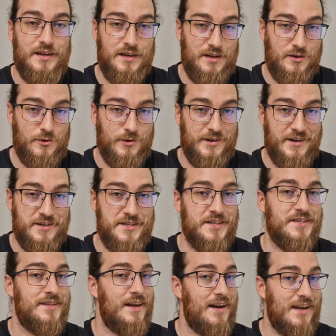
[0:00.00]
Colress's
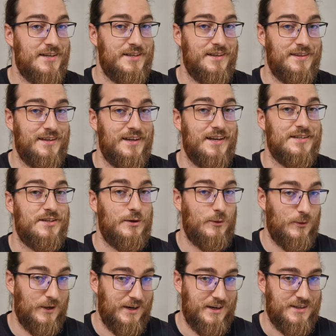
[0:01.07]
Tenacity has
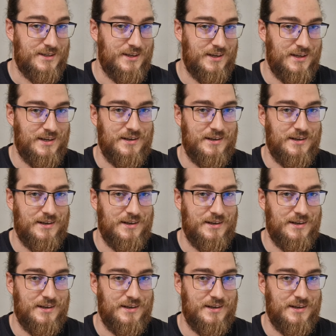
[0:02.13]
Colress in